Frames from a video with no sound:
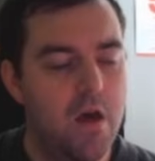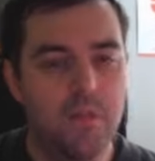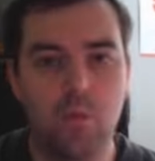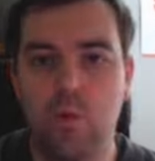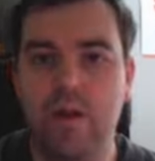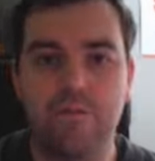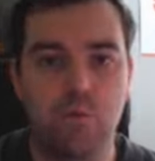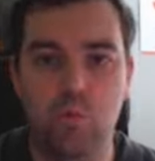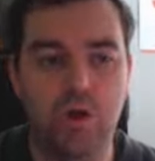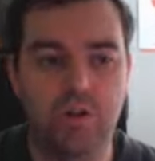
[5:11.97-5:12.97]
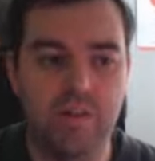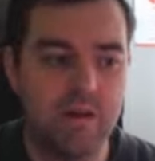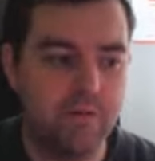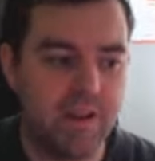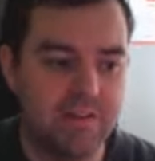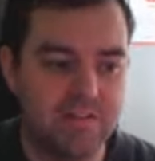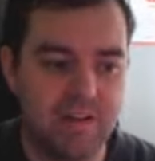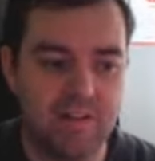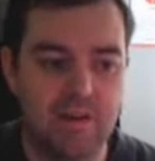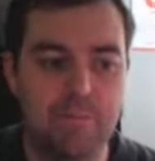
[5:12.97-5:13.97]
the way of the world nowadays,
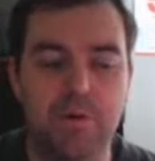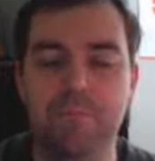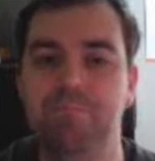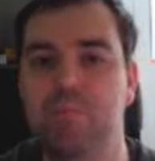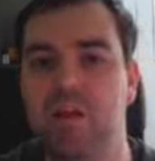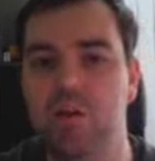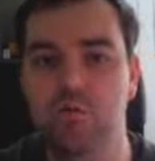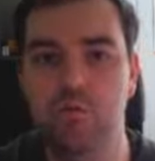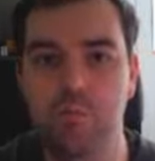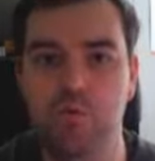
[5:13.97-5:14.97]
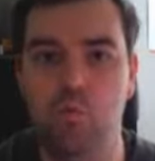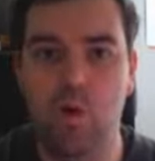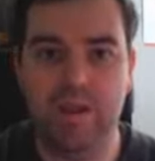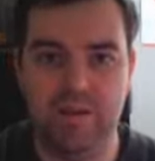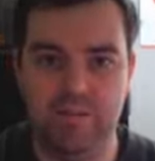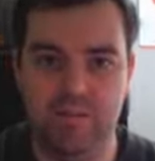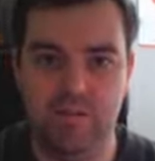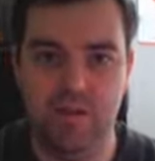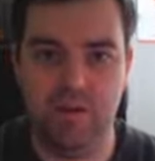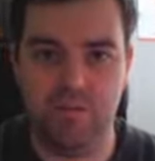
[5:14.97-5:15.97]
sadly. But they're going to remove weight
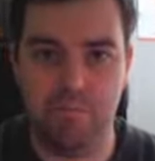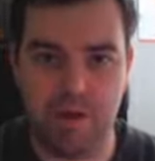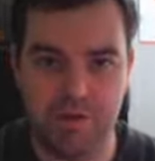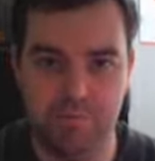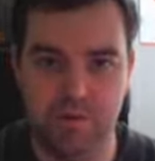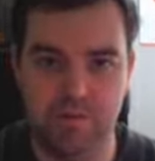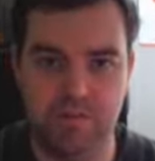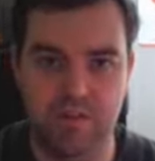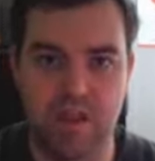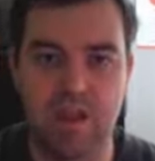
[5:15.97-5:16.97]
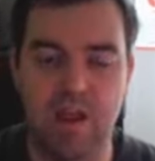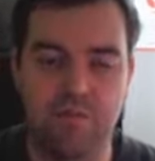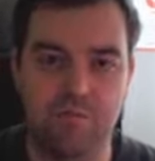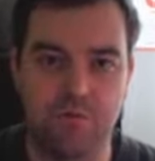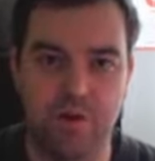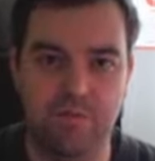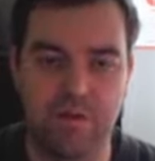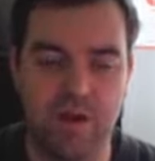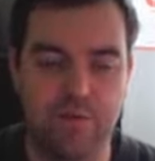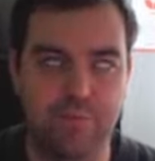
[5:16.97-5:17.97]
as a measurement in
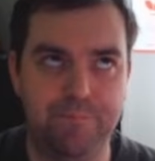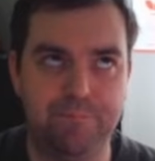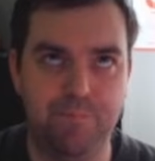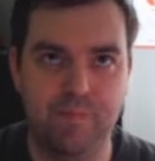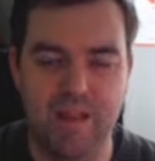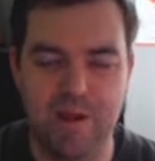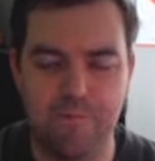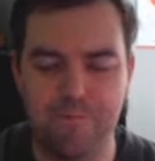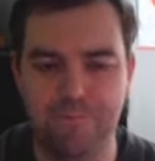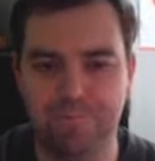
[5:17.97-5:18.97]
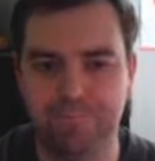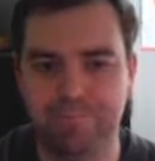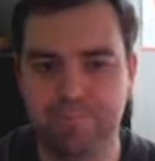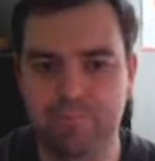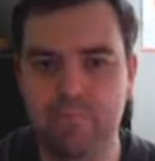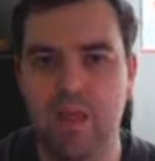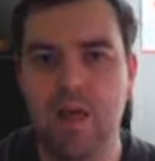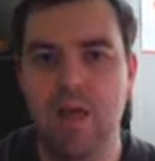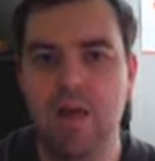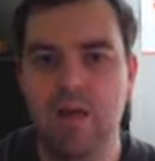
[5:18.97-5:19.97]
FM25. Now,
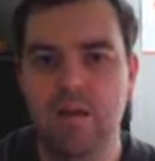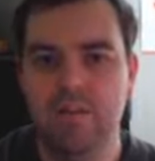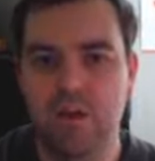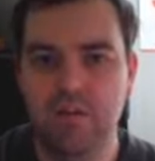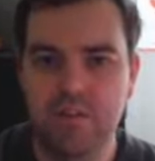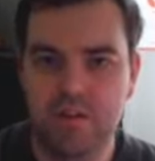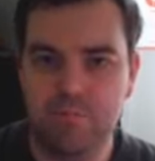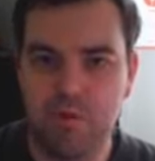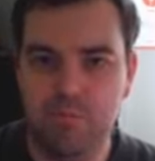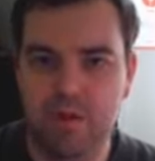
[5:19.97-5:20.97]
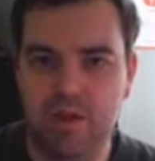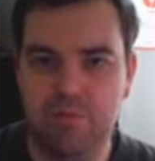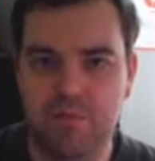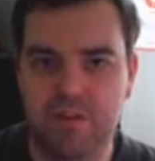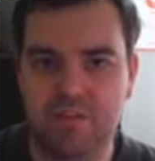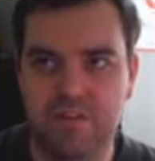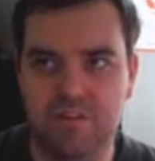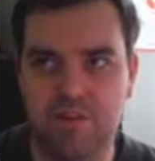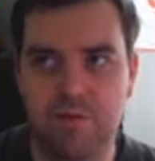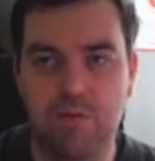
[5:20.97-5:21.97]
the only problem I have with this is
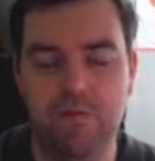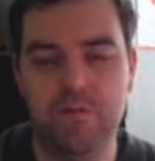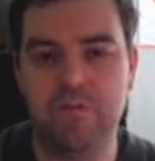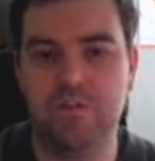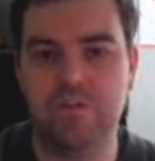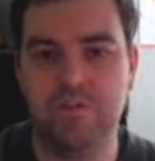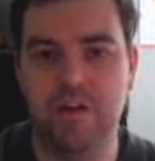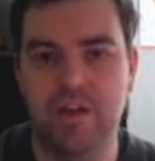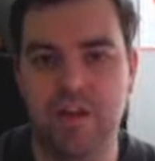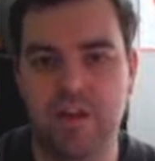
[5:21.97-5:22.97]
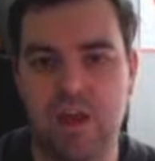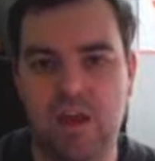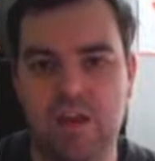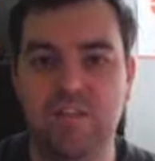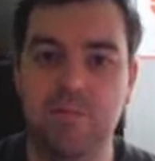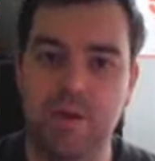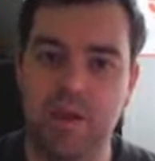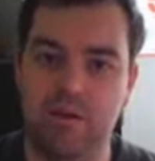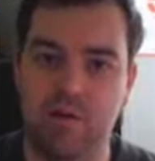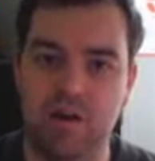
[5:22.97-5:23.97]
if you have a tall striker, is he
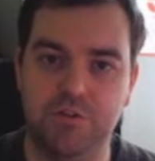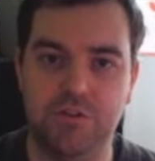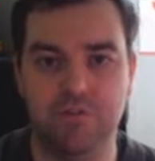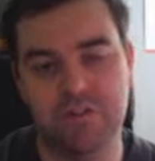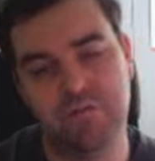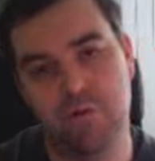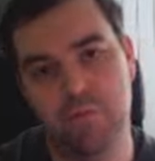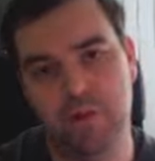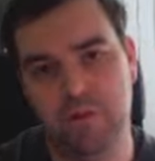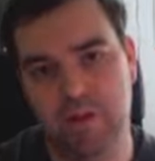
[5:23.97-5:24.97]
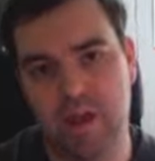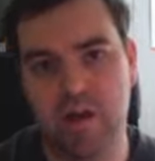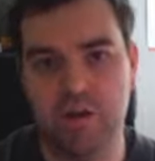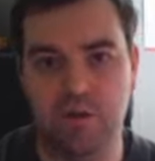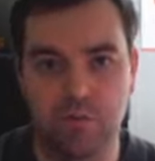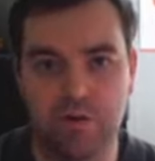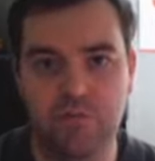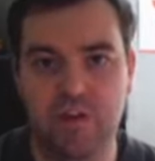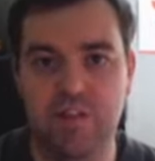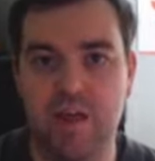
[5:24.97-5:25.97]
Peter Crouch or is he Romelu Lukaku? I've
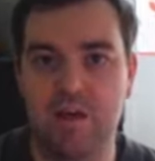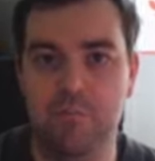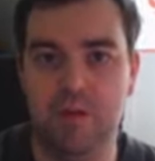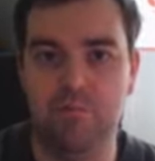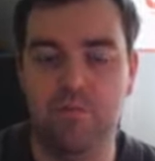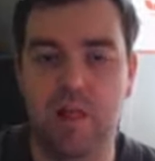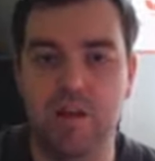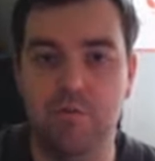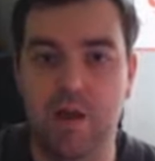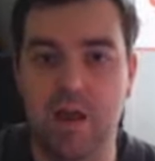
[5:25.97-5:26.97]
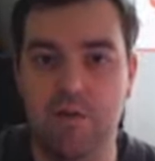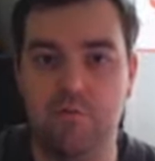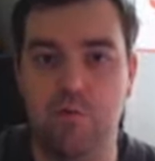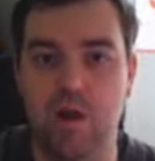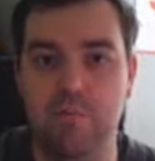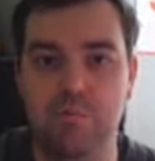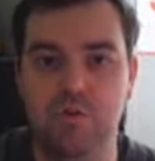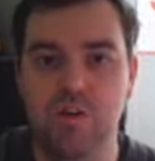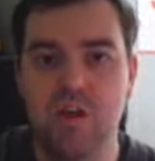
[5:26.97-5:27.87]
seen that meme fly about everywhere. But